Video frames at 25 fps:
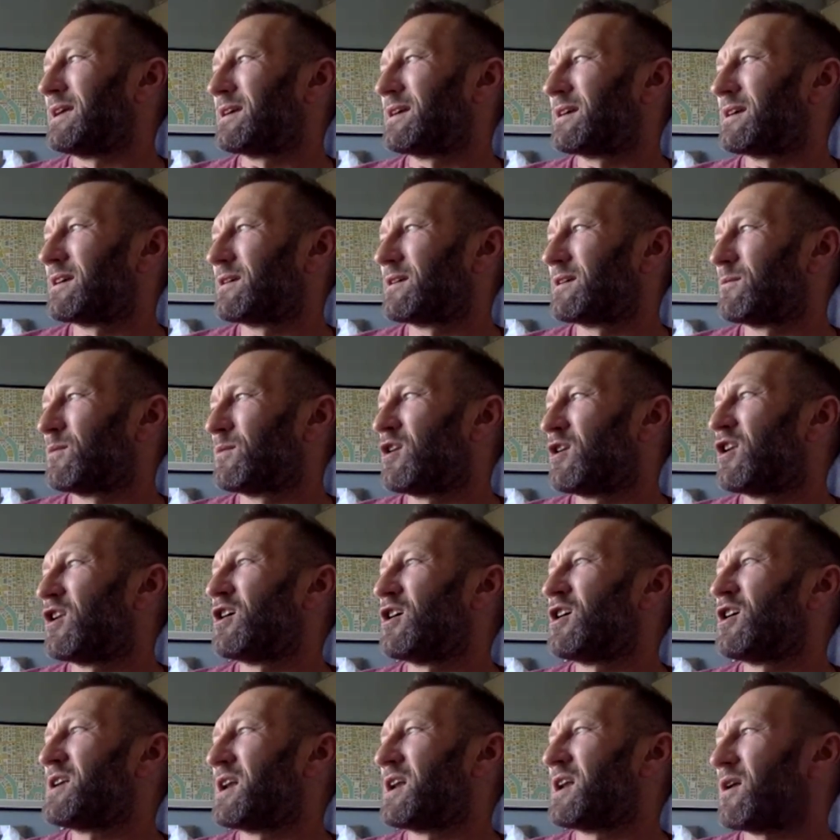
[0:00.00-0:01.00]
were
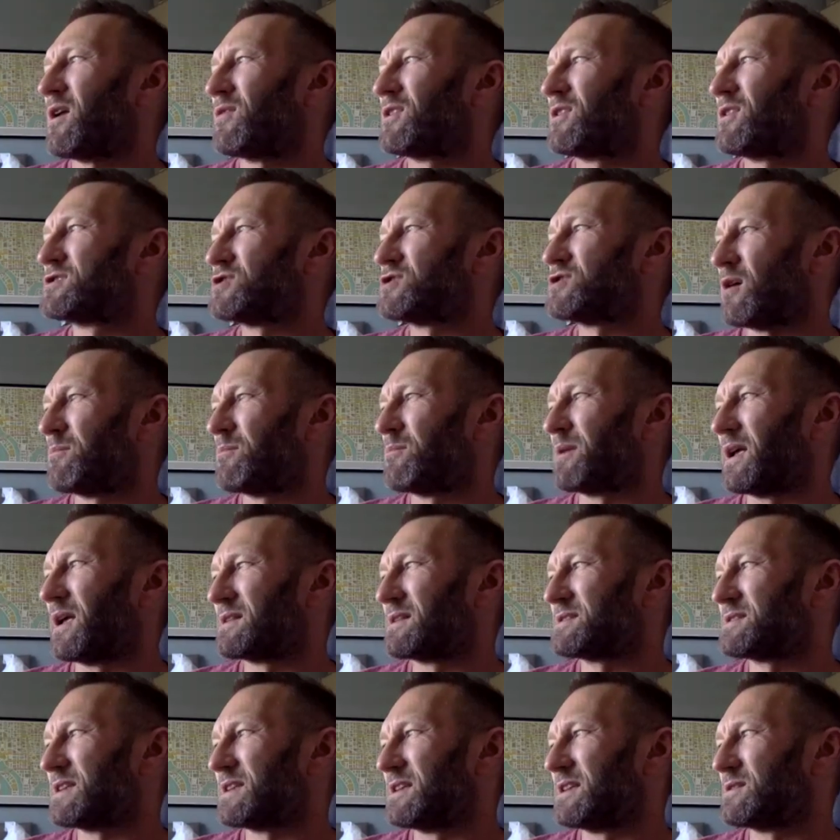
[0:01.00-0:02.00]
learning on the job in
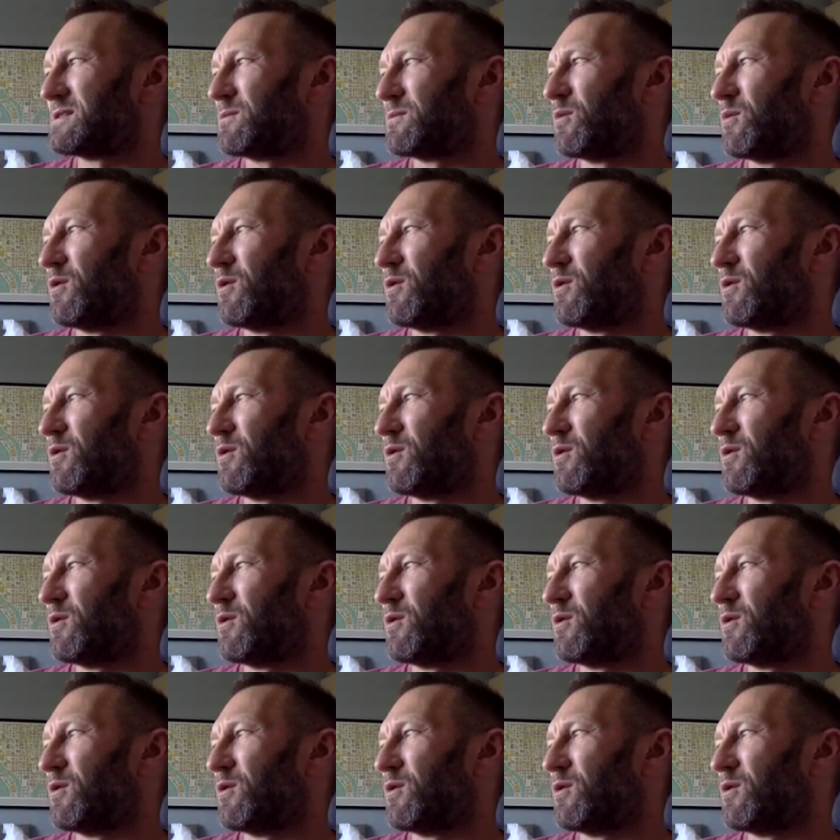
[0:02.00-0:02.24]
season one.